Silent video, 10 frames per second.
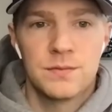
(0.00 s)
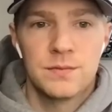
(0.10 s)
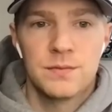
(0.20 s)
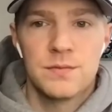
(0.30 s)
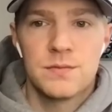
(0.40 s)

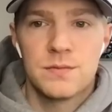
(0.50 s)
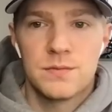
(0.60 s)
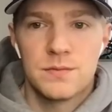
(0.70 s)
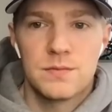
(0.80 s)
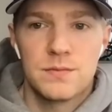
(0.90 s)

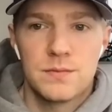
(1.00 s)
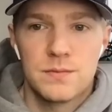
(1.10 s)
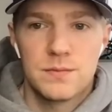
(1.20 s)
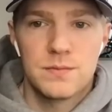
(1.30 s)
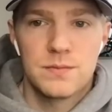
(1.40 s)

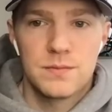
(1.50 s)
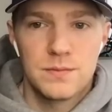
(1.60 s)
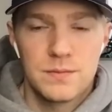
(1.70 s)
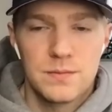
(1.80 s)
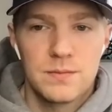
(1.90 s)

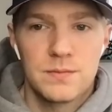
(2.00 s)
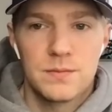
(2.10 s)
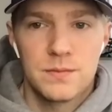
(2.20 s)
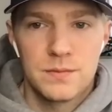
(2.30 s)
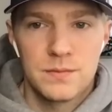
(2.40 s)

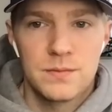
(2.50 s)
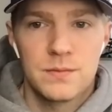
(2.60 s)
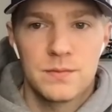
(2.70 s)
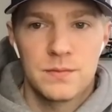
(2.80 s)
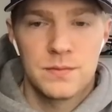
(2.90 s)

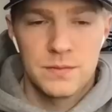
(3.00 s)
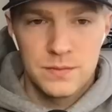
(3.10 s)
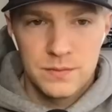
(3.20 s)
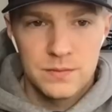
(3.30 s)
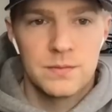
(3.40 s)

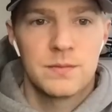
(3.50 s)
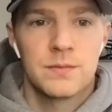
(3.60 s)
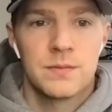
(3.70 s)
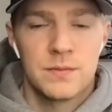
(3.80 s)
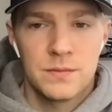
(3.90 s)

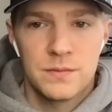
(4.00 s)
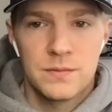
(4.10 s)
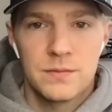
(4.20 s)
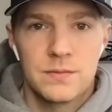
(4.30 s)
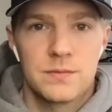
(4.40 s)

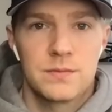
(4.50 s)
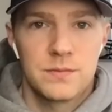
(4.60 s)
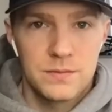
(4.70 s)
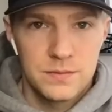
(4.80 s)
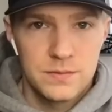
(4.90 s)

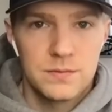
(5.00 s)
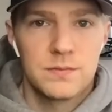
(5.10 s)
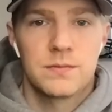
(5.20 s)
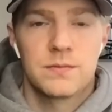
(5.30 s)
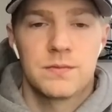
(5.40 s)

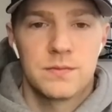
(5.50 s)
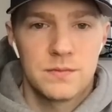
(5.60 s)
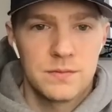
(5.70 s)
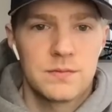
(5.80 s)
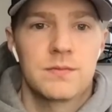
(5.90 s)

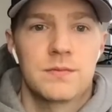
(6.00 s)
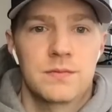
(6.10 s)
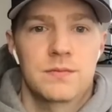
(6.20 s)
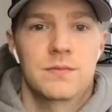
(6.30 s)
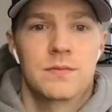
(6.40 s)

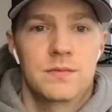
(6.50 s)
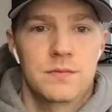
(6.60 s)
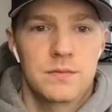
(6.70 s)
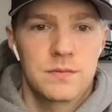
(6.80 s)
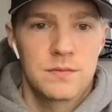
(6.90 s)

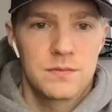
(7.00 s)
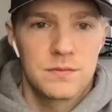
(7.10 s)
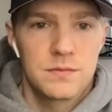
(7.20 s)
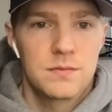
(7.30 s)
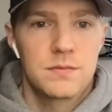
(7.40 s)

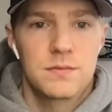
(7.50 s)
(not speaking)